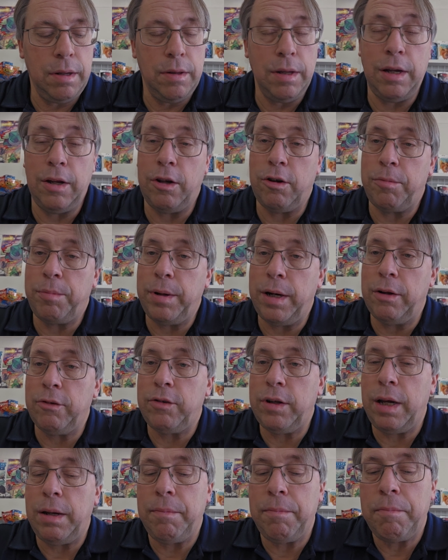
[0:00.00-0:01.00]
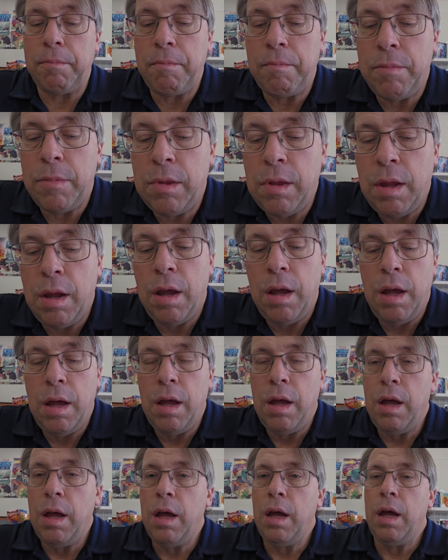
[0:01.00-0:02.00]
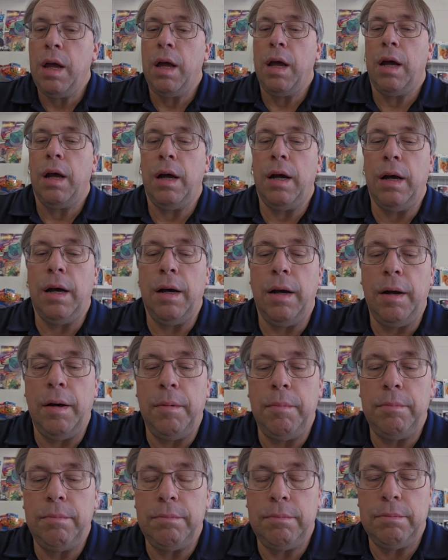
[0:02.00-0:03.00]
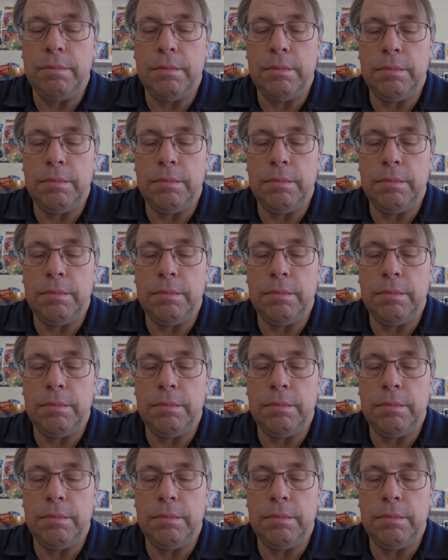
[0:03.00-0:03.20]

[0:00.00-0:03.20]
Can think I just that. Um,